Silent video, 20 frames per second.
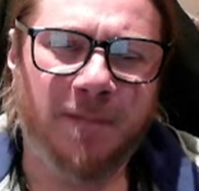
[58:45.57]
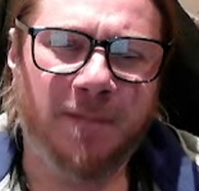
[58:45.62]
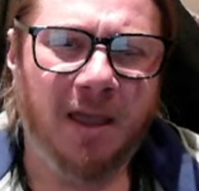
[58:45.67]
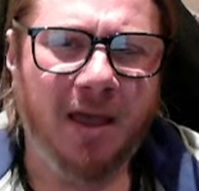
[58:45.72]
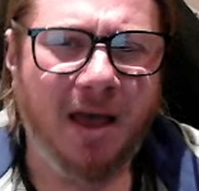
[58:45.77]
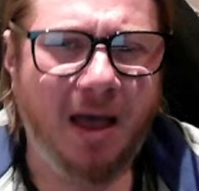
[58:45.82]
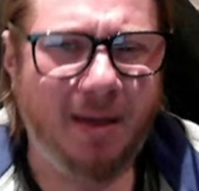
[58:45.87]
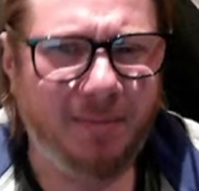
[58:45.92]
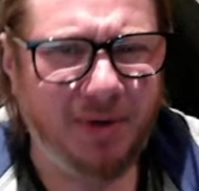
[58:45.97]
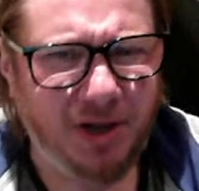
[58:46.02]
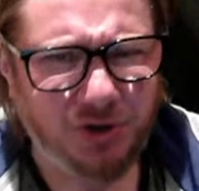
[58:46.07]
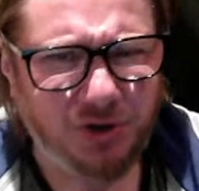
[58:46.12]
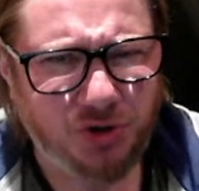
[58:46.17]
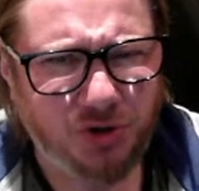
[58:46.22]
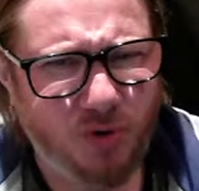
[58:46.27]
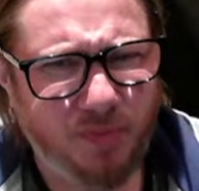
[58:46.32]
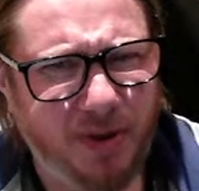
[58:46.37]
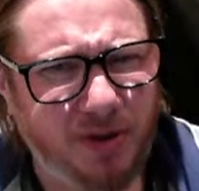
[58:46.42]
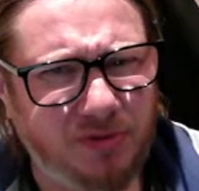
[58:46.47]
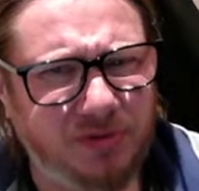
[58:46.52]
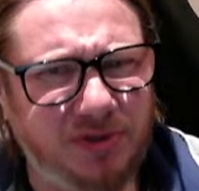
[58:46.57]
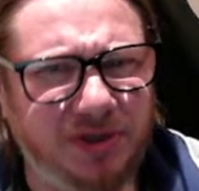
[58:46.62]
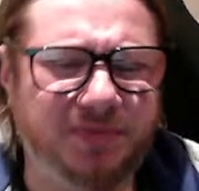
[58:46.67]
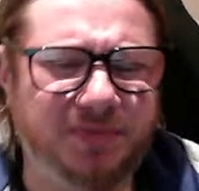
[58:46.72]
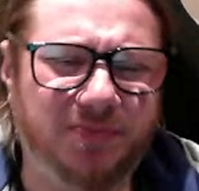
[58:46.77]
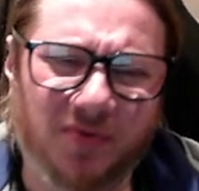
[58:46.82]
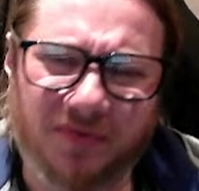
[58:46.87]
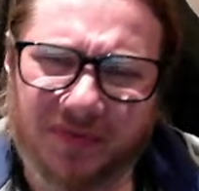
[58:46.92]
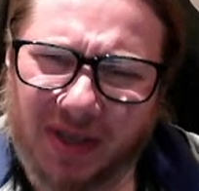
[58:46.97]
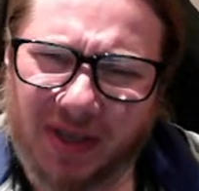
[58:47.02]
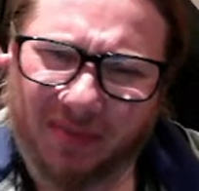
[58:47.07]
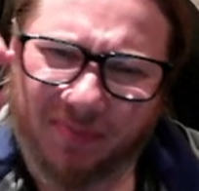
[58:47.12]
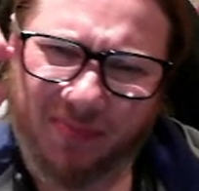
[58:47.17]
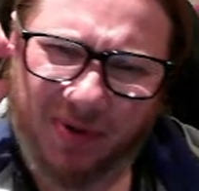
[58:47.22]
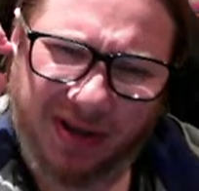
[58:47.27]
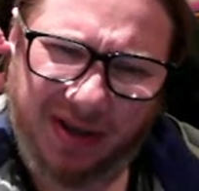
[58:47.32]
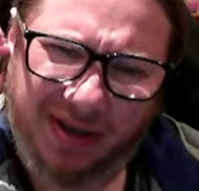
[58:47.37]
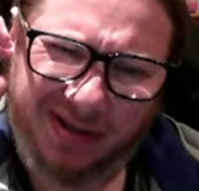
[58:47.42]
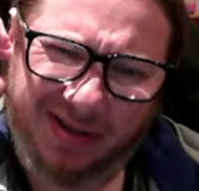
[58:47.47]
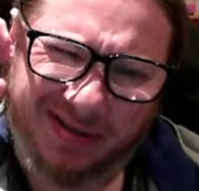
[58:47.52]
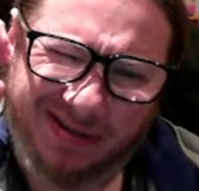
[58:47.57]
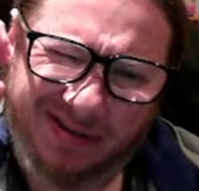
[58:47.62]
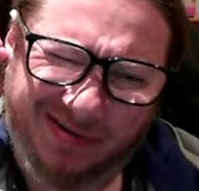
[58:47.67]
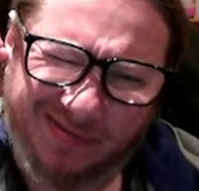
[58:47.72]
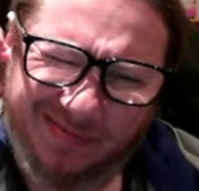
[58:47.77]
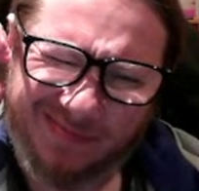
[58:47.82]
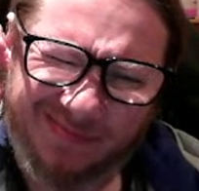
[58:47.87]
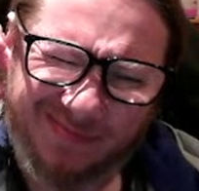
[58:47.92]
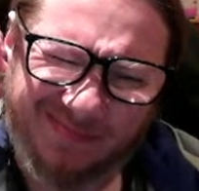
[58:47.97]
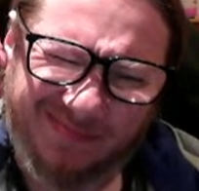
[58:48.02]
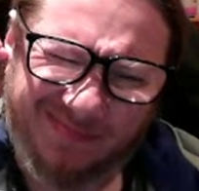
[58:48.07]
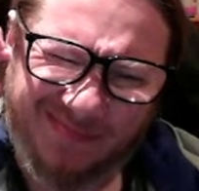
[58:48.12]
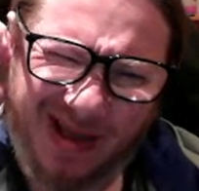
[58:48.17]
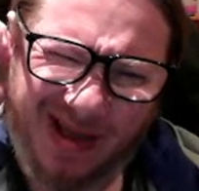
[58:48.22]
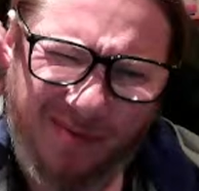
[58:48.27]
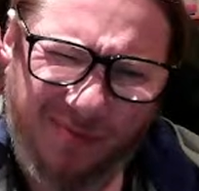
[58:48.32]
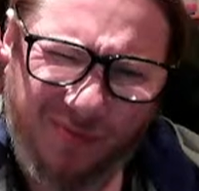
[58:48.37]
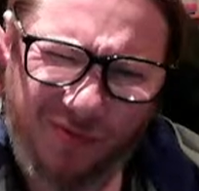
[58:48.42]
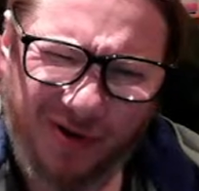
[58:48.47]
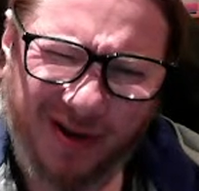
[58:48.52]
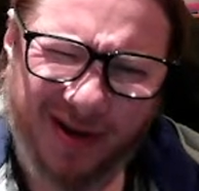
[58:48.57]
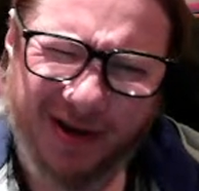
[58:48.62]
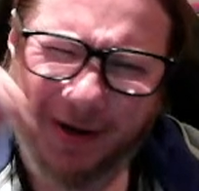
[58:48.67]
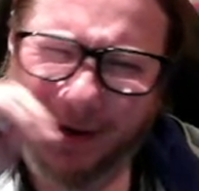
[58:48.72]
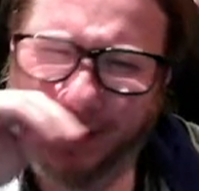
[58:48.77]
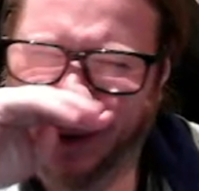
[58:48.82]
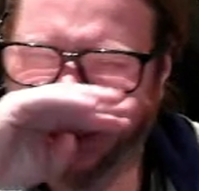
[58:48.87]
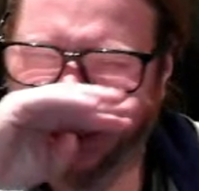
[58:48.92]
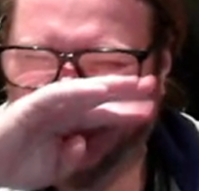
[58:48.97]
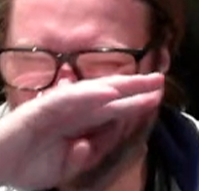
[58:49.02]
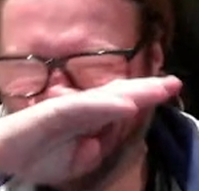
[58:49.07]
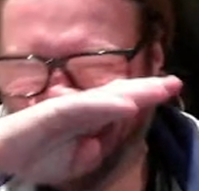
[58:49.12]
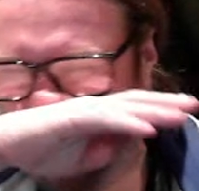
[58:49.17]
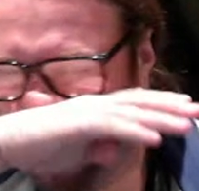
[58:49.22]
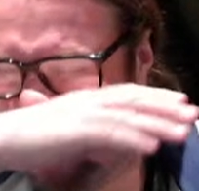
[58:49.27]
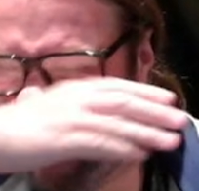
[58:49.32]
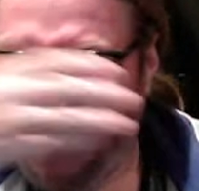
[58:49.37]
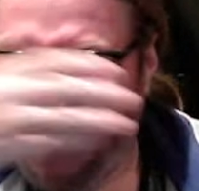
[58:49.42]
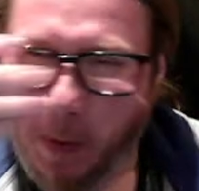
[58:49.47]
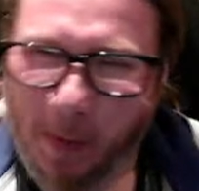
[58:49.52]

I'm not sure about this move they played. I'm really not sure.